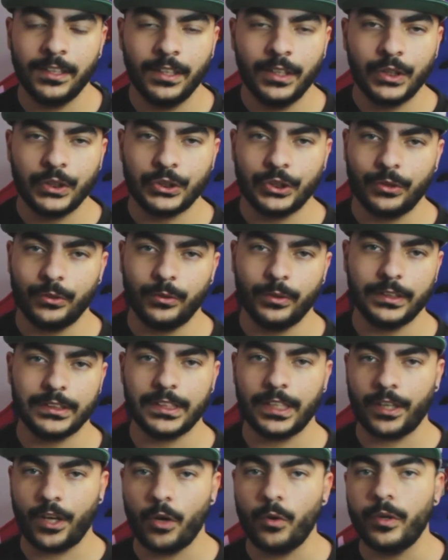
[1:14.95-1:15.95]
So it's
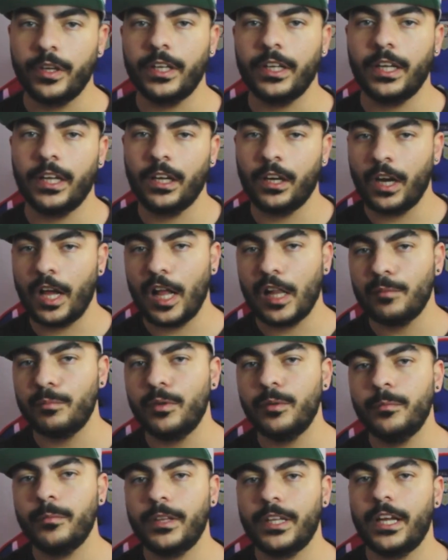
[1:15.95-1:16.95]
like owning an
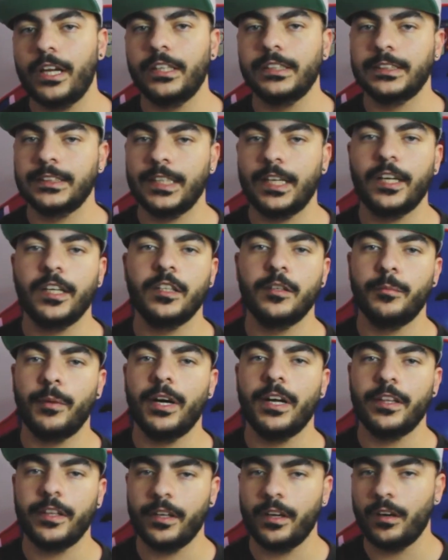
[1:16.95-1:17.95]
album that is signed
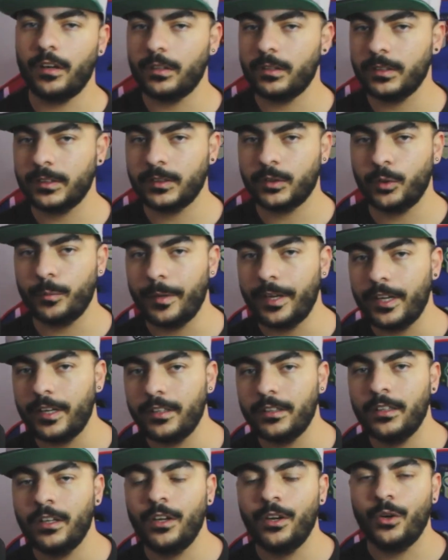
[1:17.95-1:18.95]
by the artist who made it,
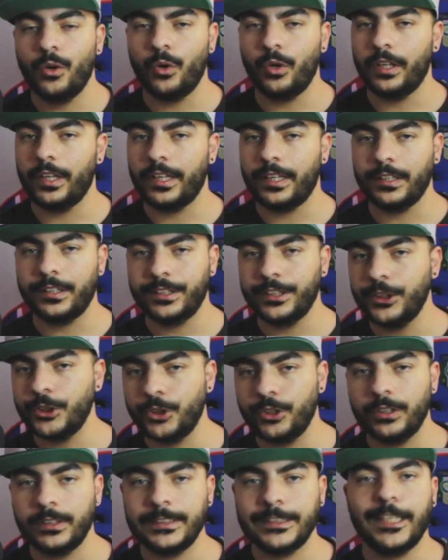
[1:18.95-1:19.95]
or like a
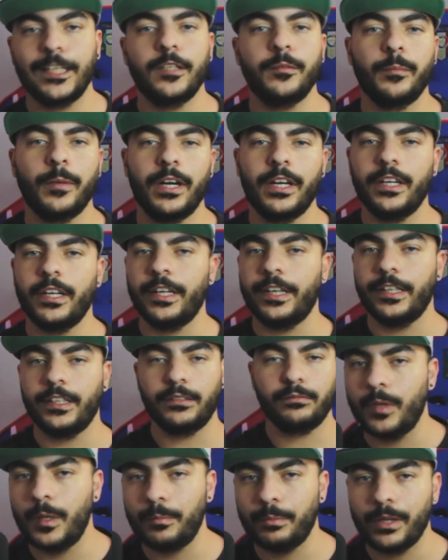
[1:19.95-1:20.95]
t-shirt signed by
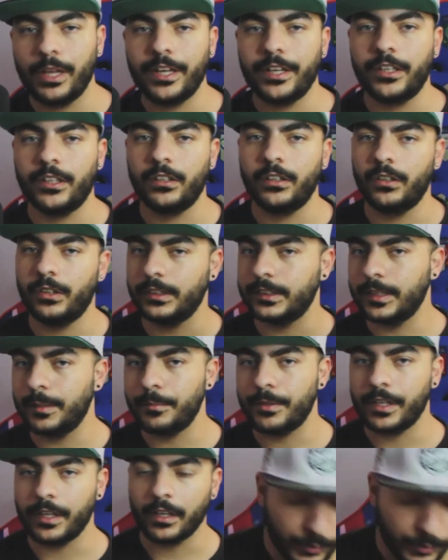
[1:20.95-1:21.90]
a player or something.